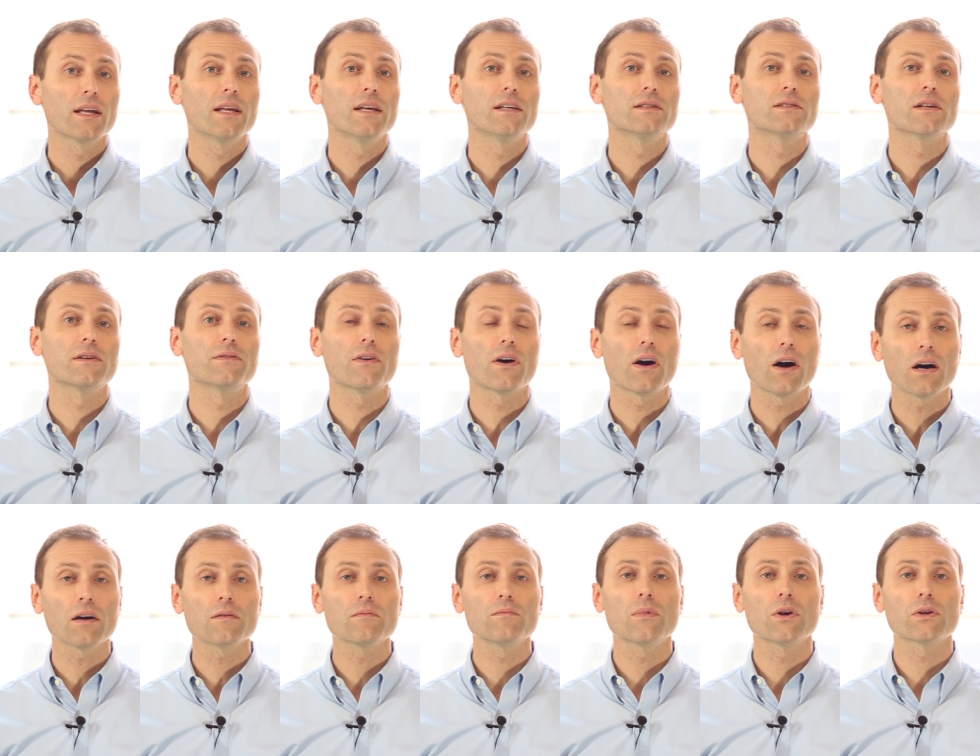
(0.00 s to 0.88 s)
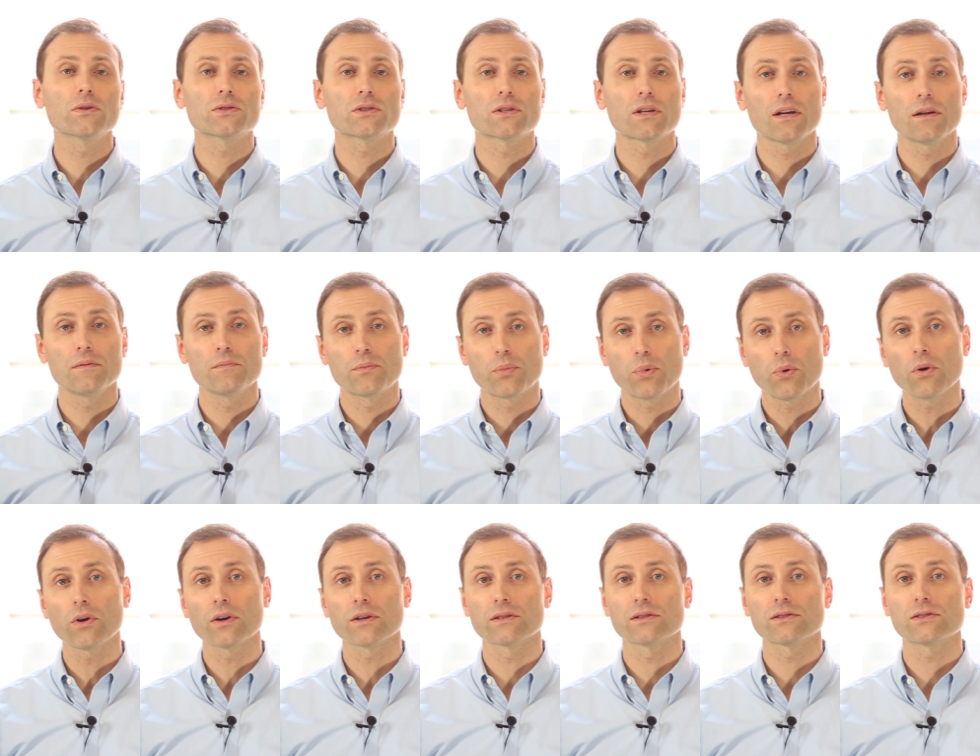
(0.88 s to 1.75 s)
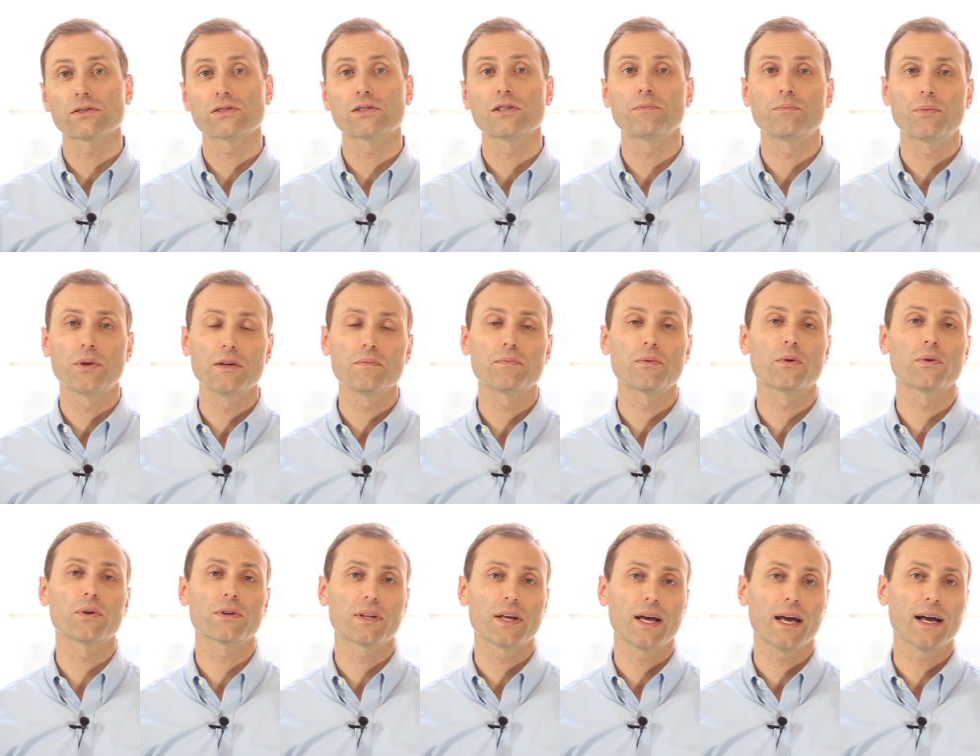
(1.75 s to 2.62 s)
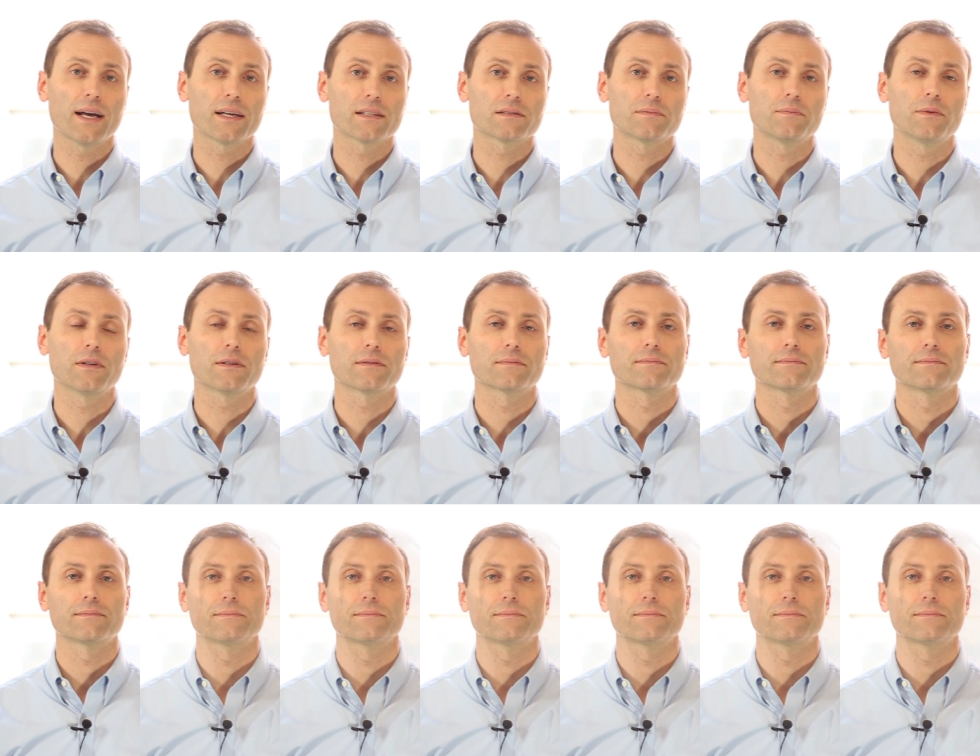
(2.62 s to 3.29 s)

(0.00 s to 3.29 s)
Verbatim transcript: is of utmost importance to people with asthma.